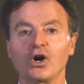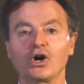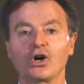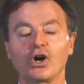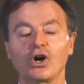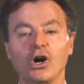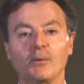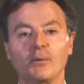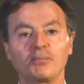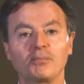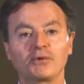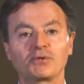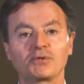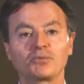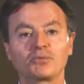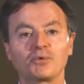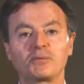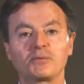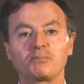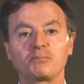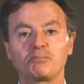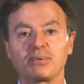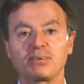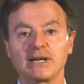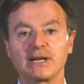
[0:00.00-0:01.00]
coupled
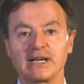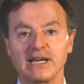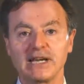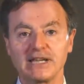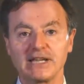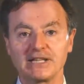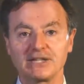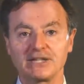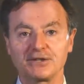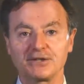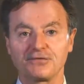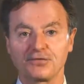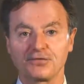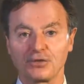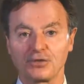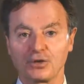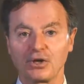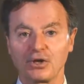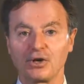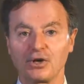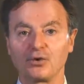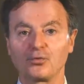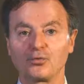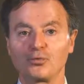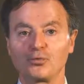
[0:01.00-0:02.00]
with
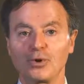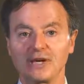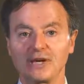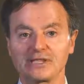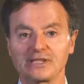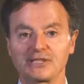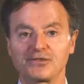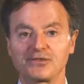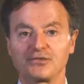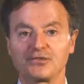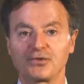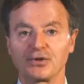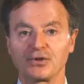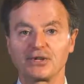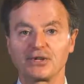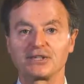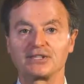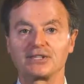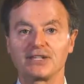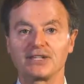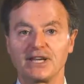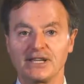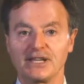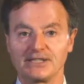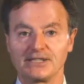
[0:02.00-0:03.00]
plentiful restful
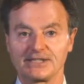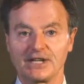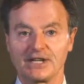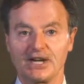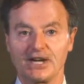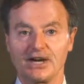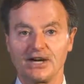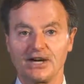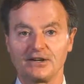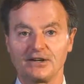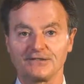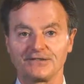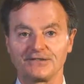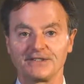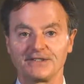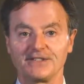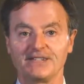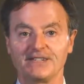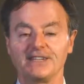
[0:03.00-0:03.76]
days off.